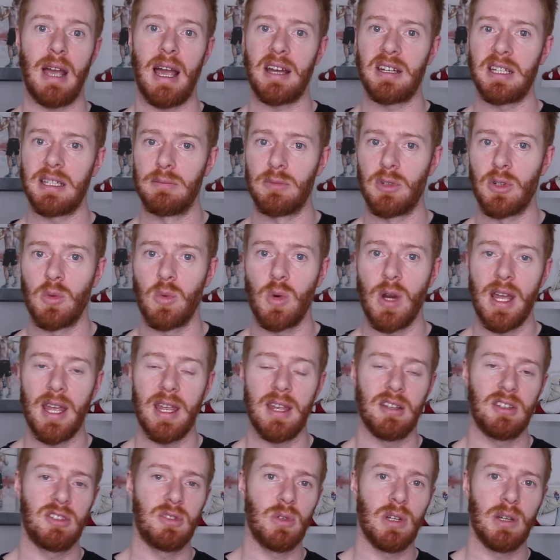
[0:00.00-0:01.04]
adding more
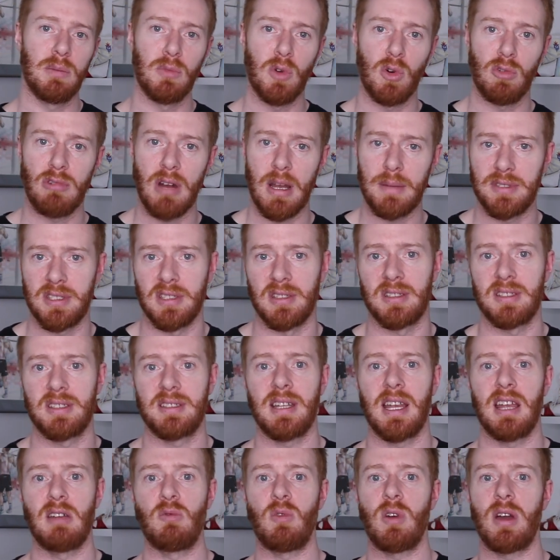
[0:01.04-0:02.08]
weight, doing more reps at the
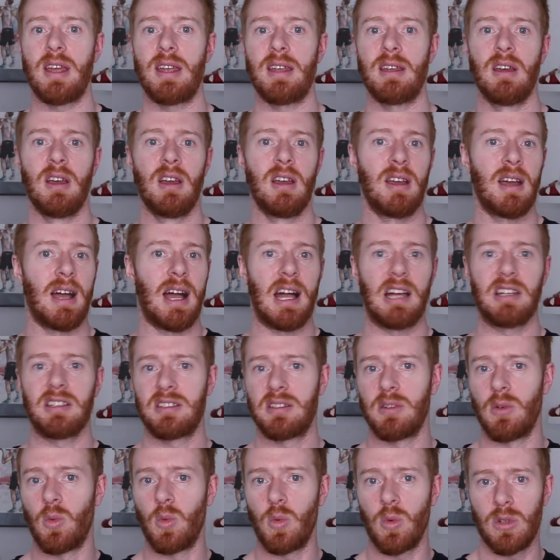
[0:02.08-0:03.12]
same weight as
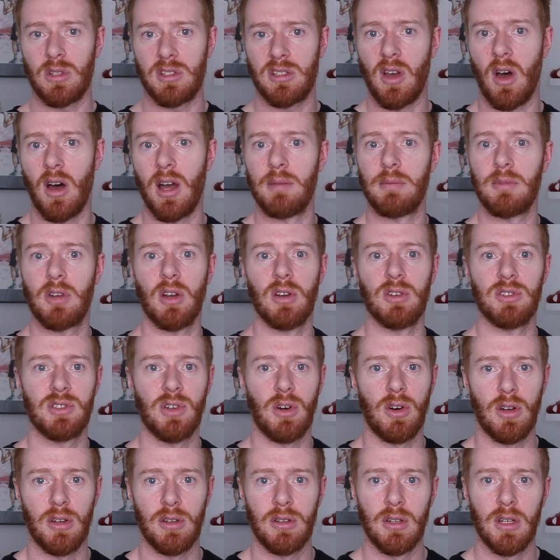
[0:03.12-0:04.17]
the time goes
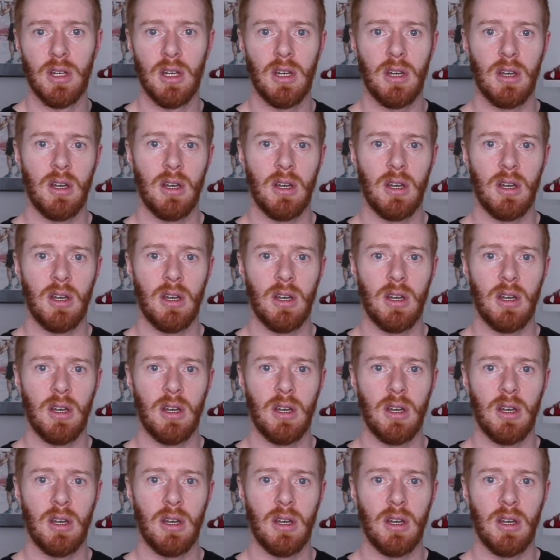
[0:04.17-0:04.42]
on,